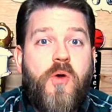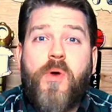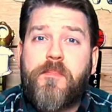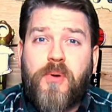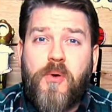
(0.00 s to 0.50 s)

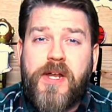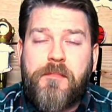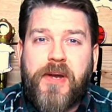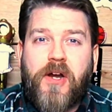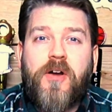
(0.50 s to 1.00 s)
When brewing
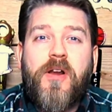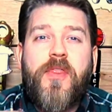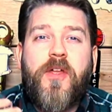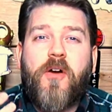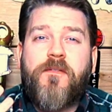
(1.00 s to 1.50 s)
beer,
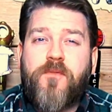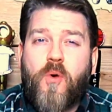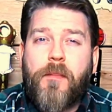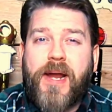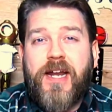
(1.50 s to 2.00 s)
there are
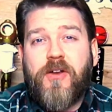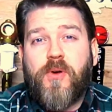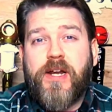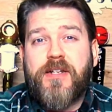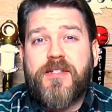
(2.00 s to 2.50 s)
4 main
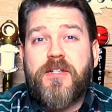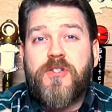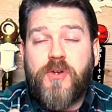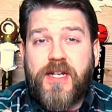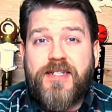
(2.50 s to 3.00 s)
ingredients
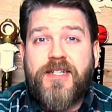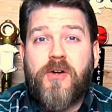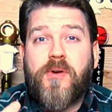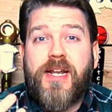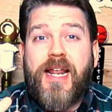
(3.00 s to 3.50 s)
to
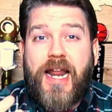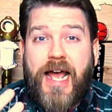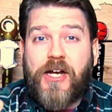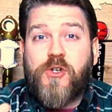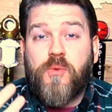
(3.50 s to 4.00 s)
consider it an
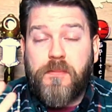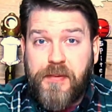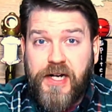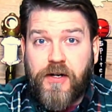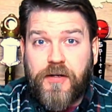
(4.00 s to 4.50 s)
actual
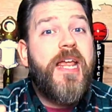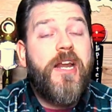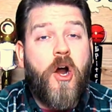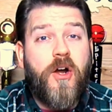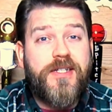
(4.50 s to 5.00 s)
beer. In
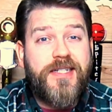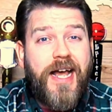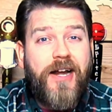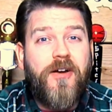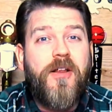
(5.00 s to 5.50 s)
hard
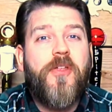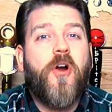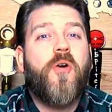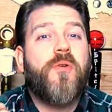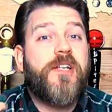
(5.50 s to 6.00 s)
cider, there
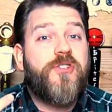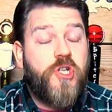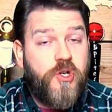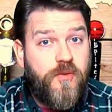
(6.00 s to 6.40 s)
are only 2